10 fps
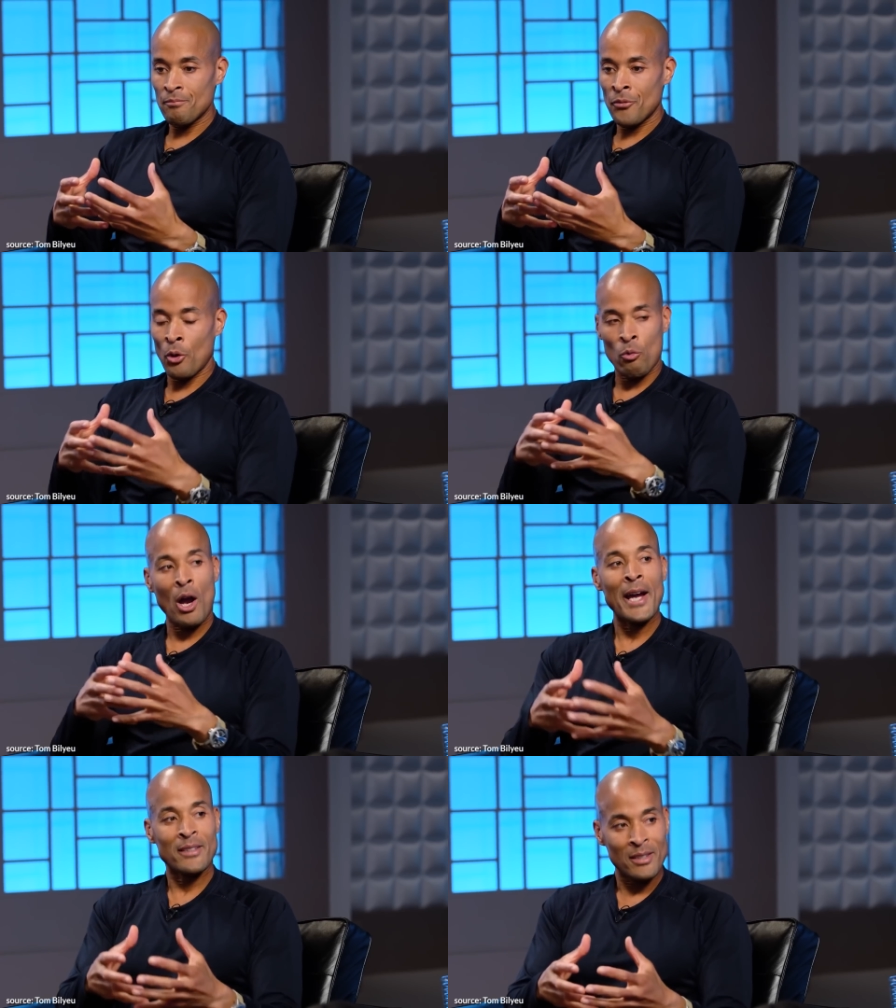the
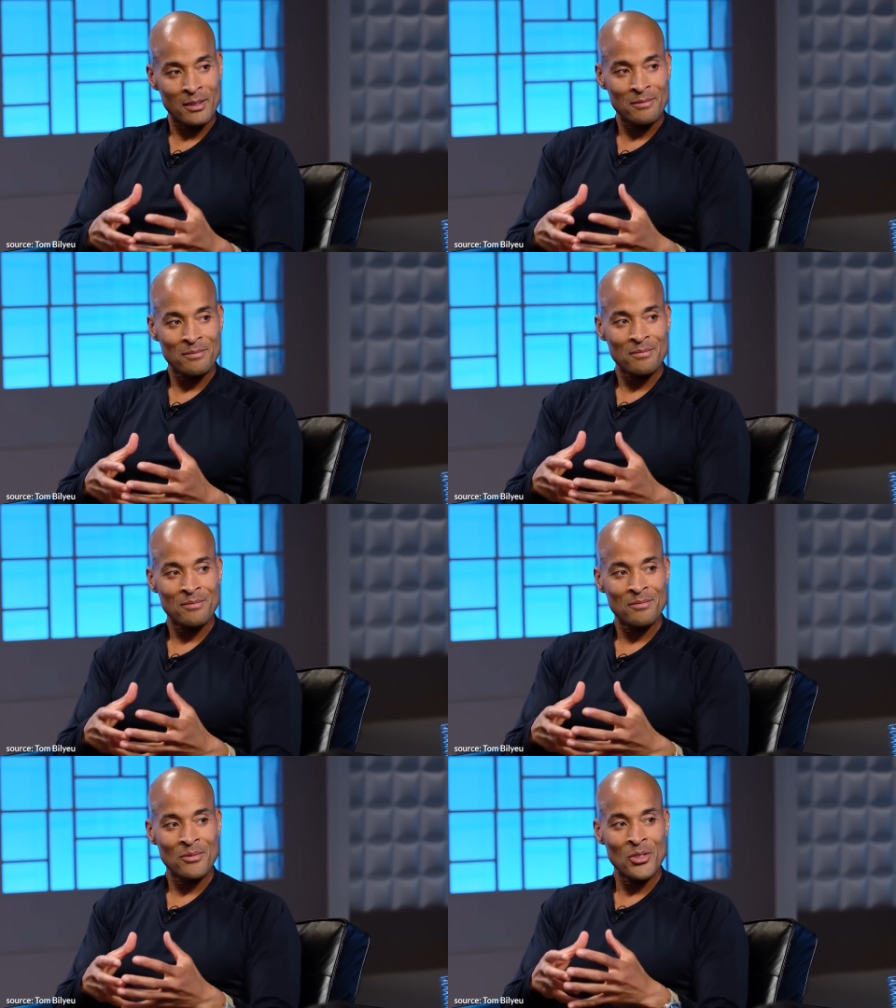right.
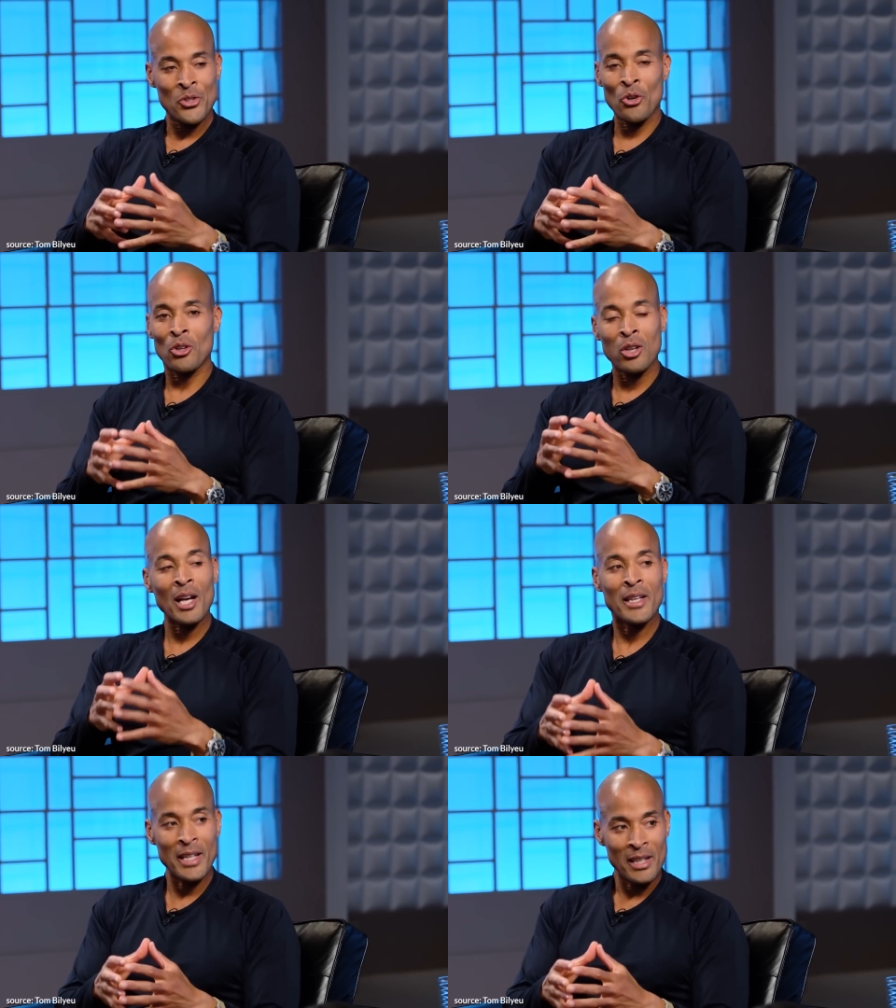You're
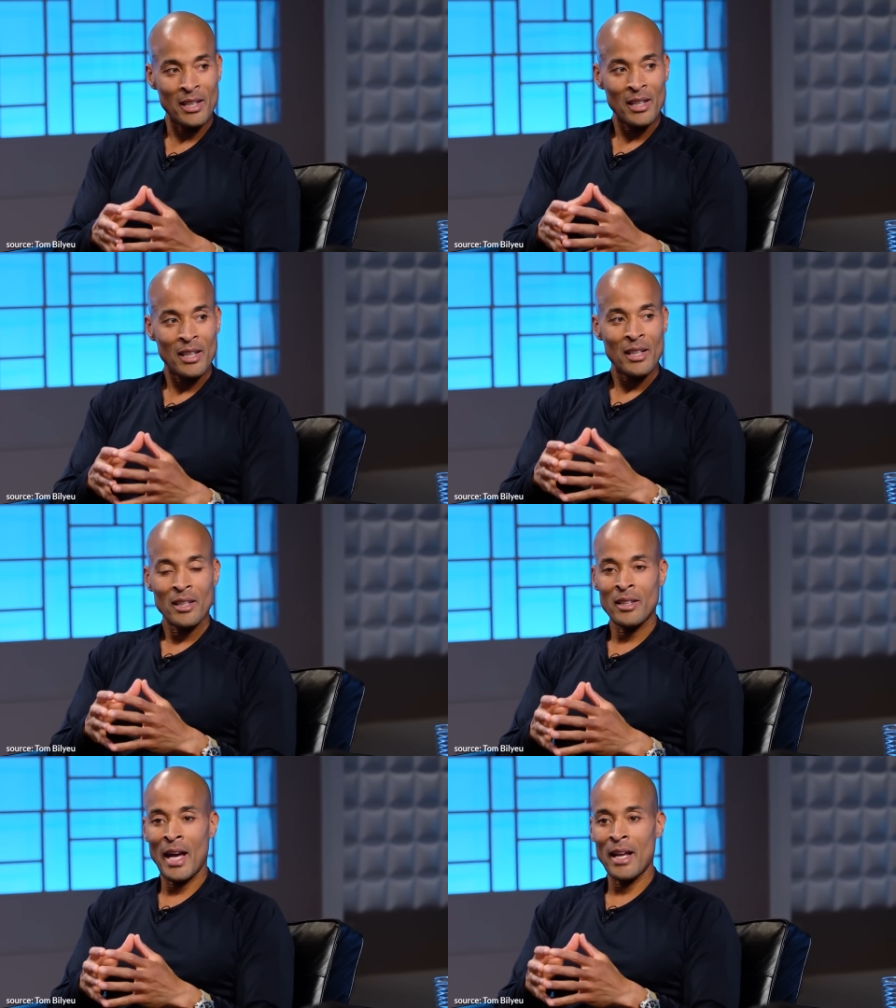lucky
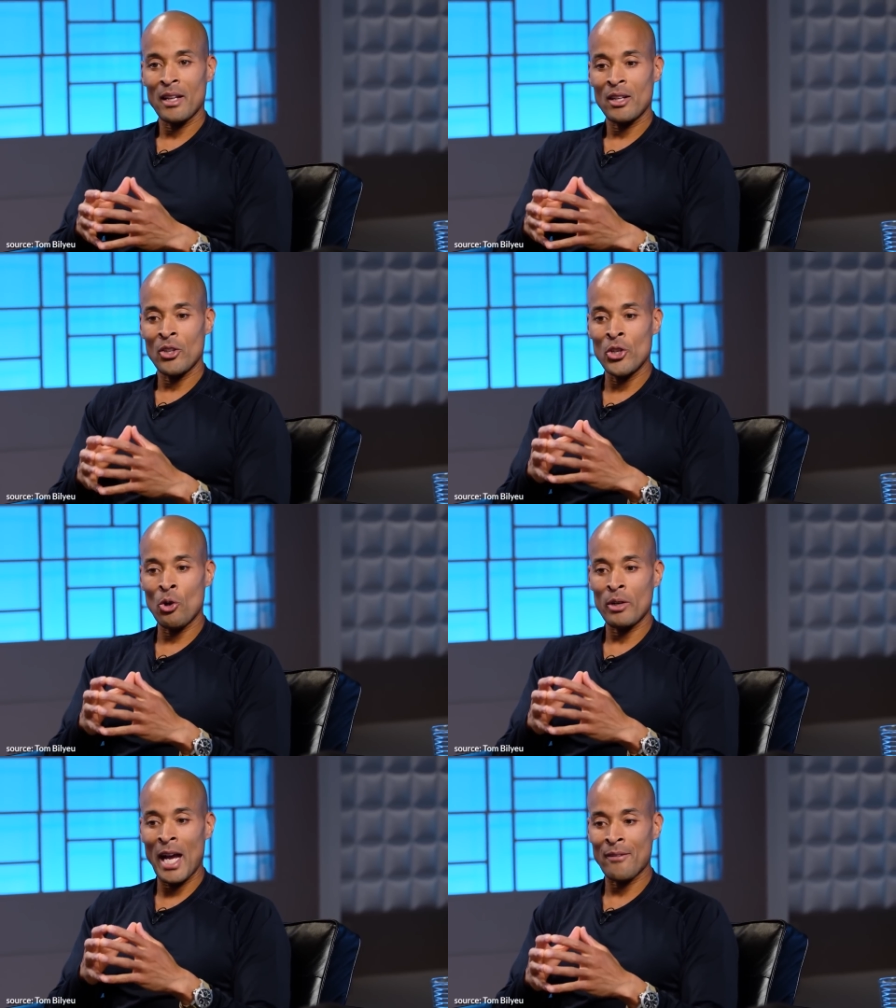that you
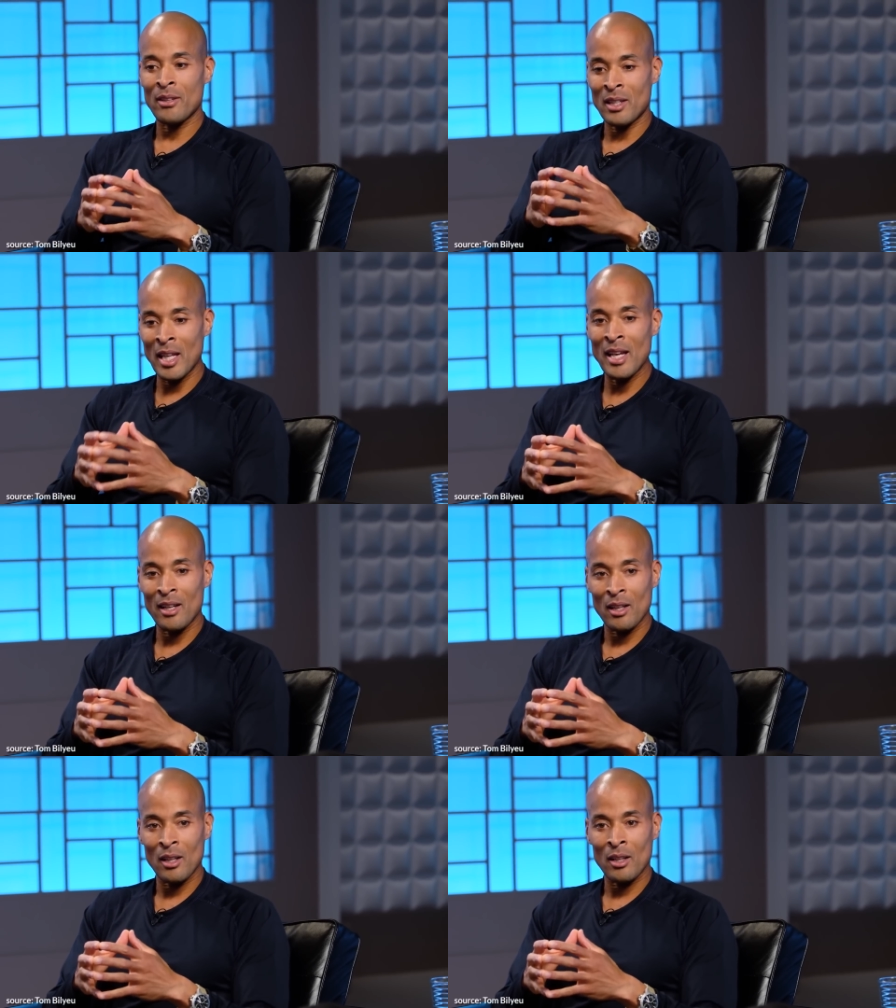don't have to
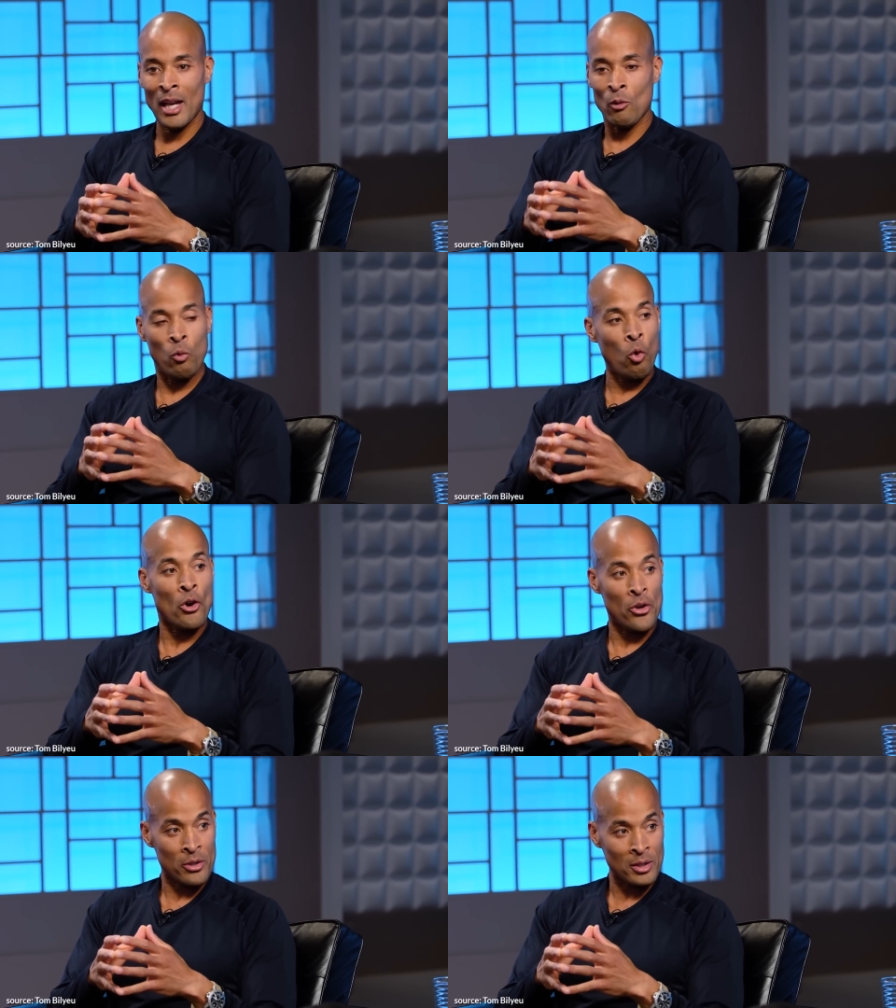think like
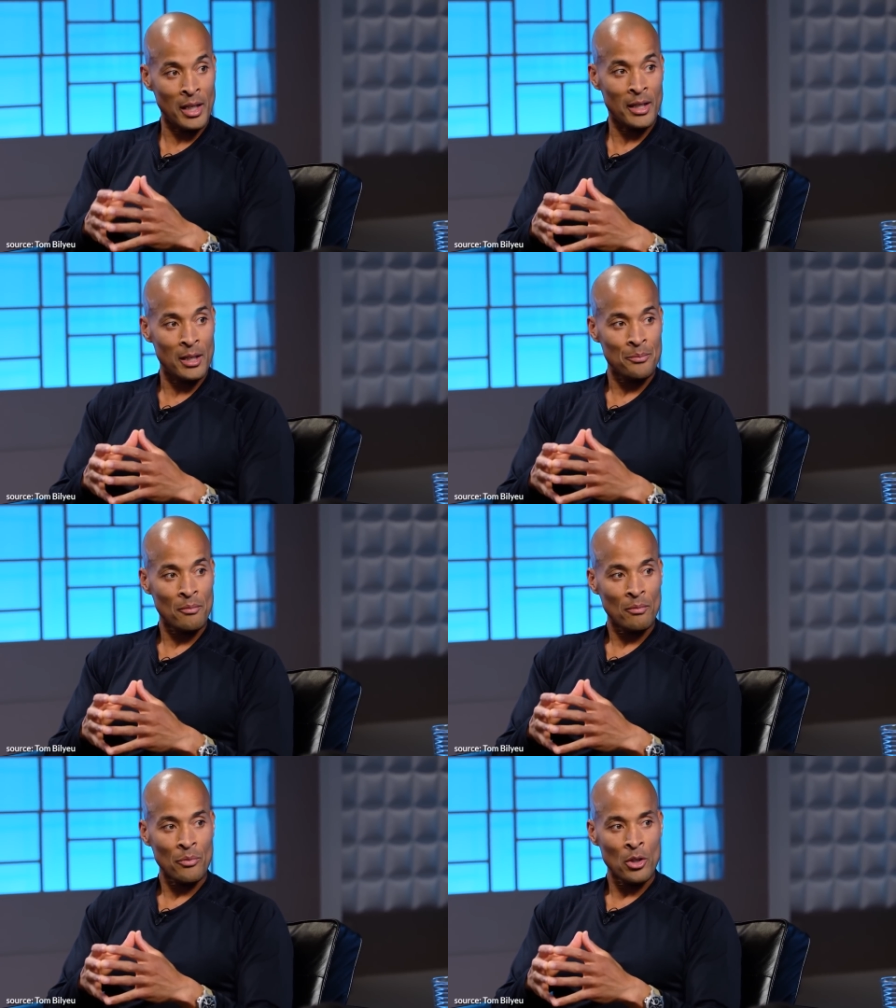warriors think.
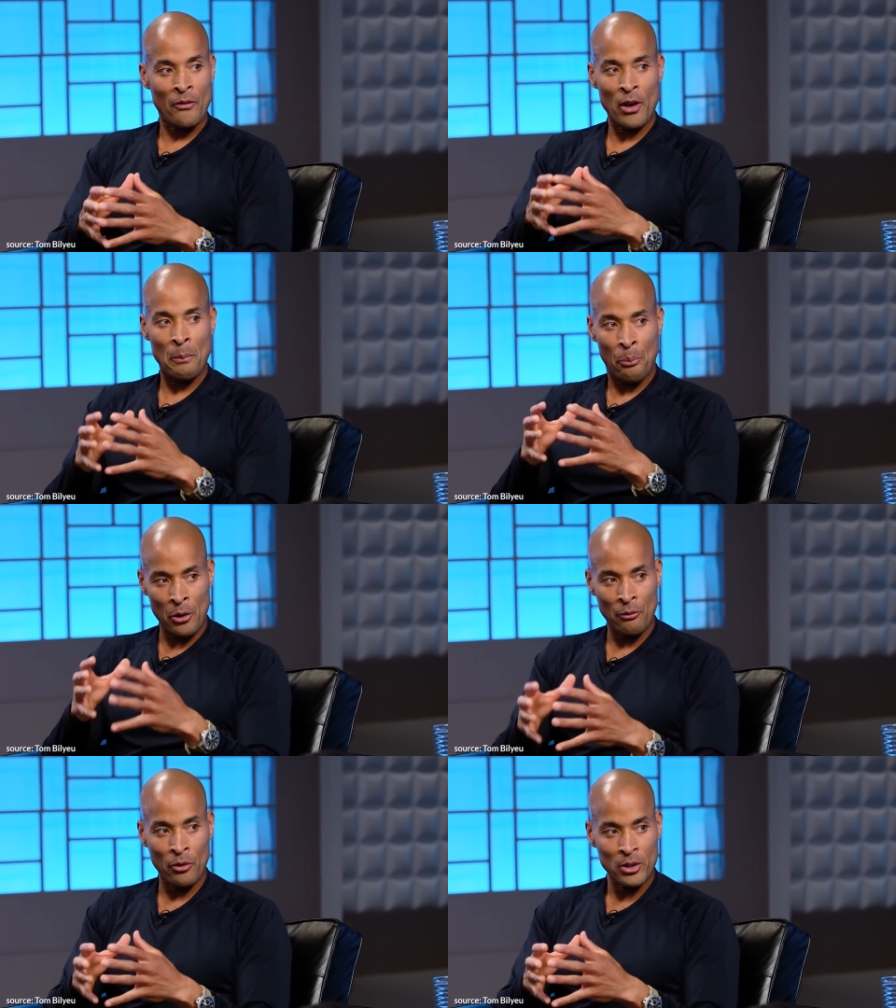You're very
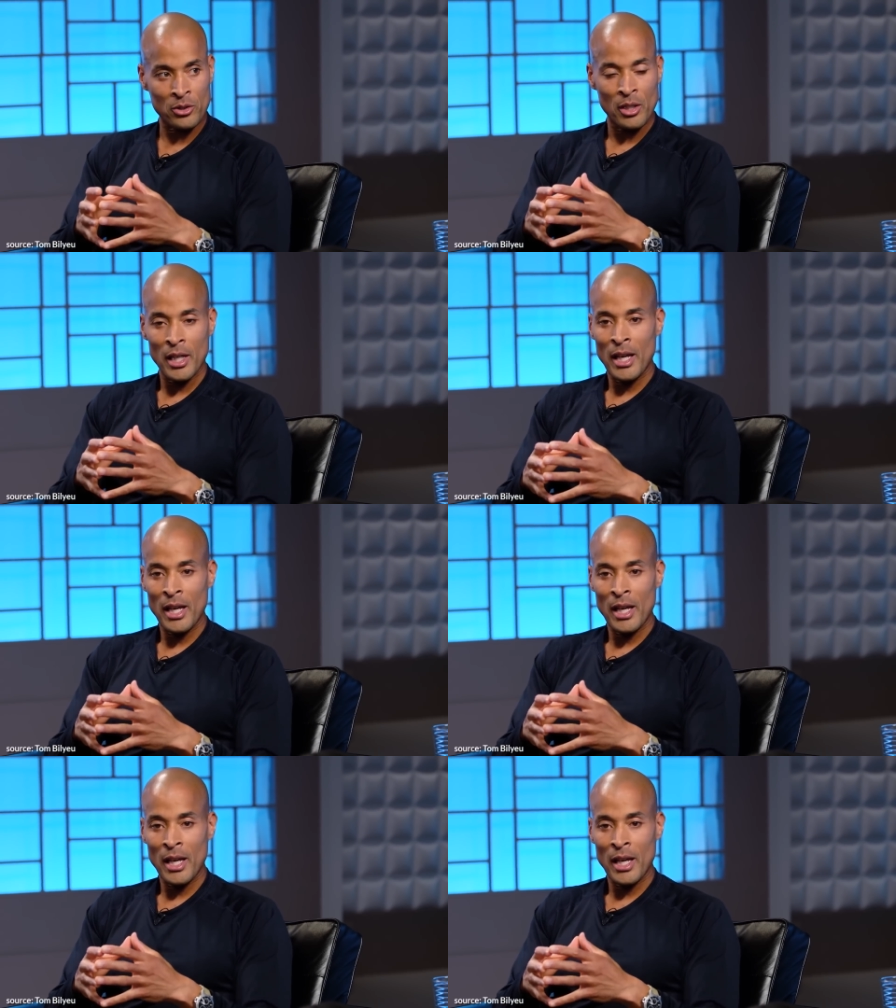privileged.